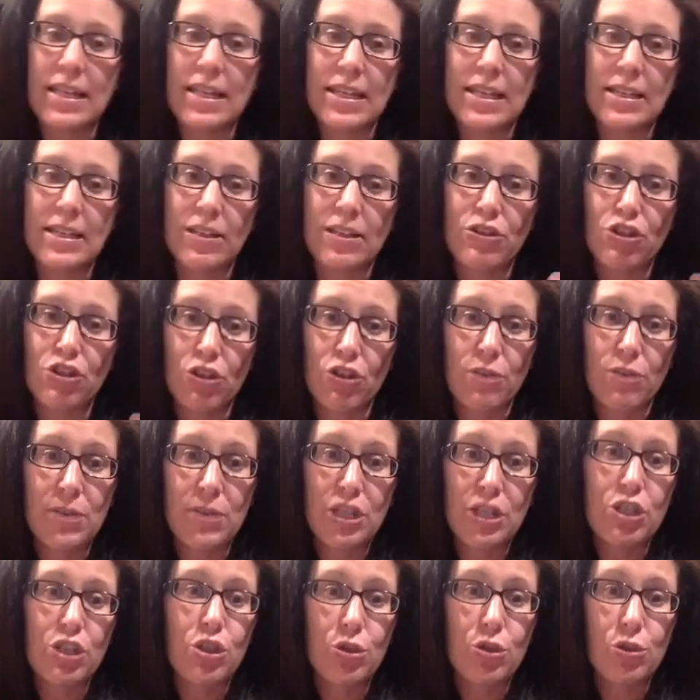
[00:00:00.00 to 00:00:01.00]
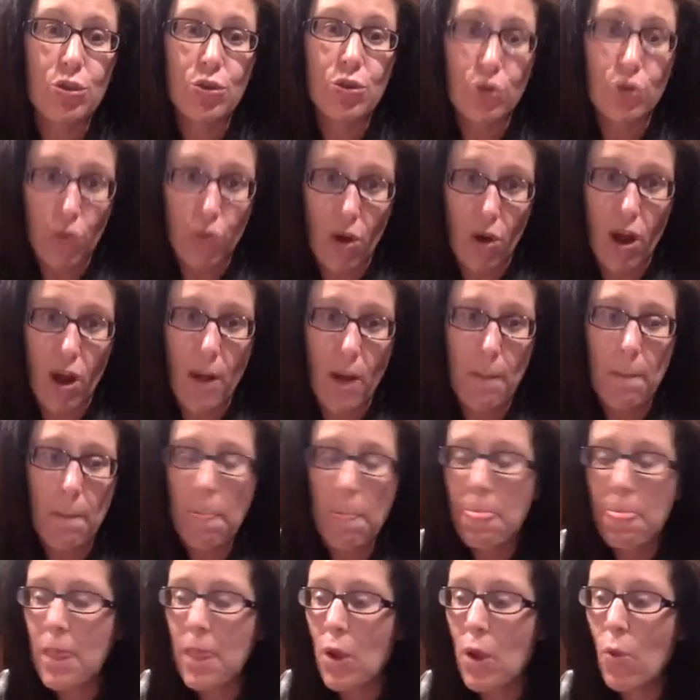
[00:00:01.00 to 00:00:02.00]
there's going to be 2 draws.
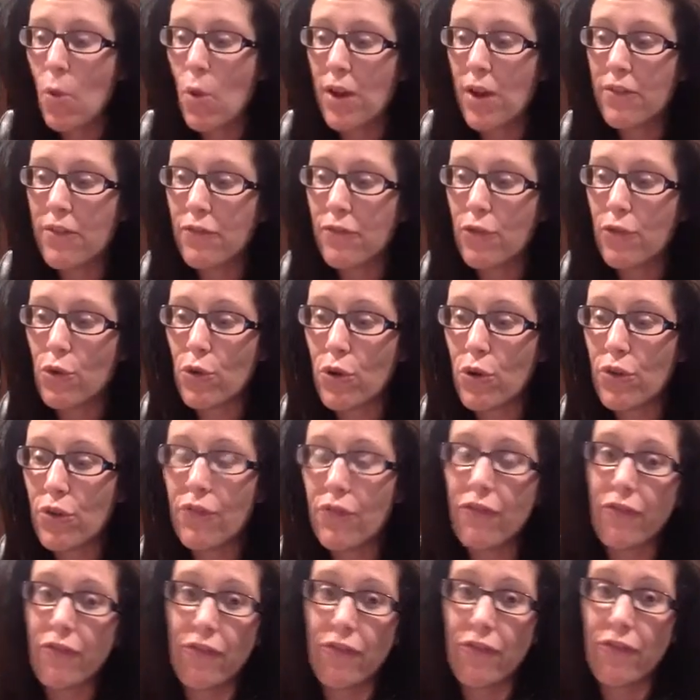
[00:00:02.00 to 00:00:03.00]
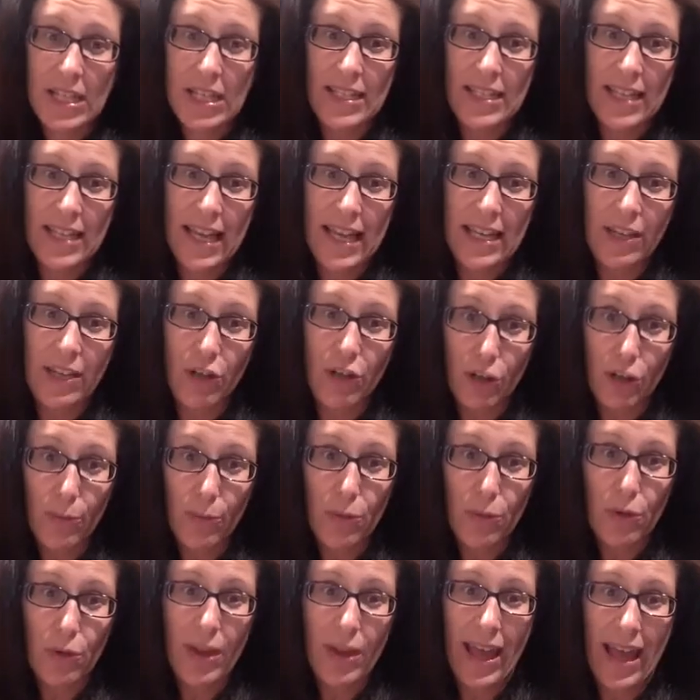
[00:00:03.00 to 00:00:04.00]
One for Fixate
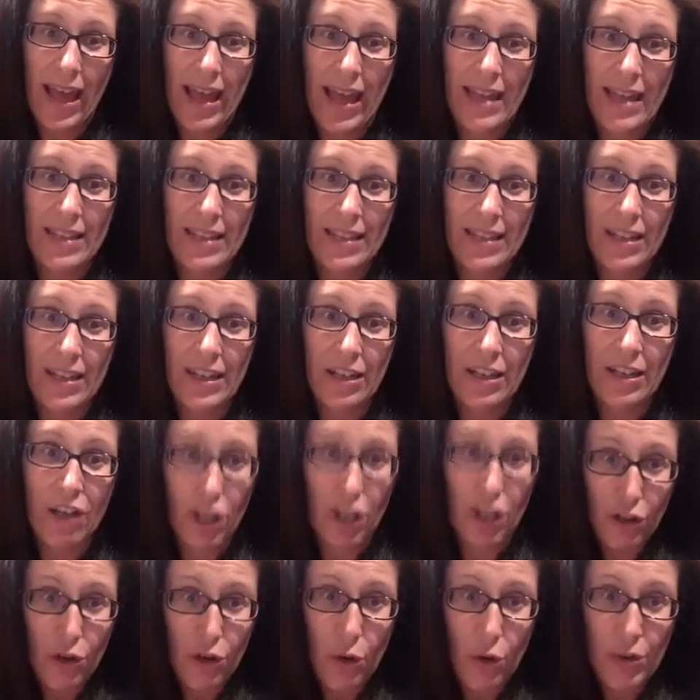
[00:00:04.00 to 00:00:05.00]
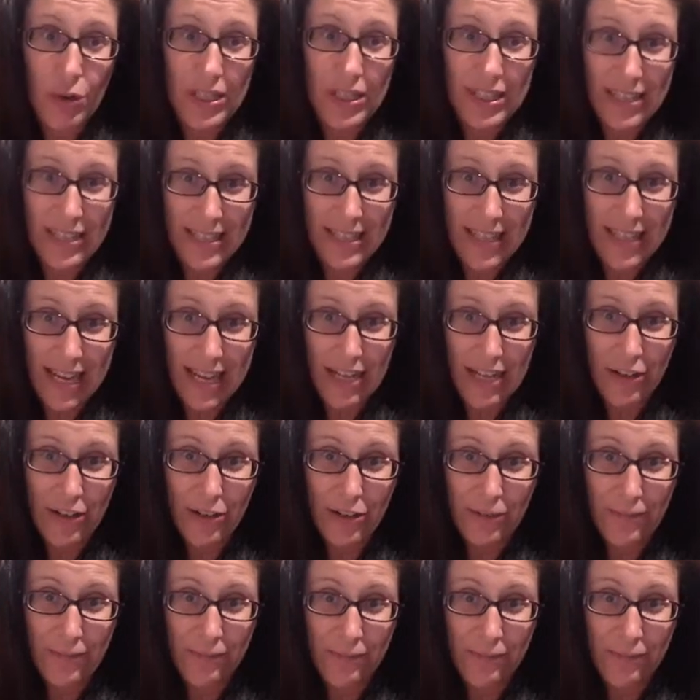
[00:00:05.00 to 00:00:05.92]
Cookbook and the color-coded container.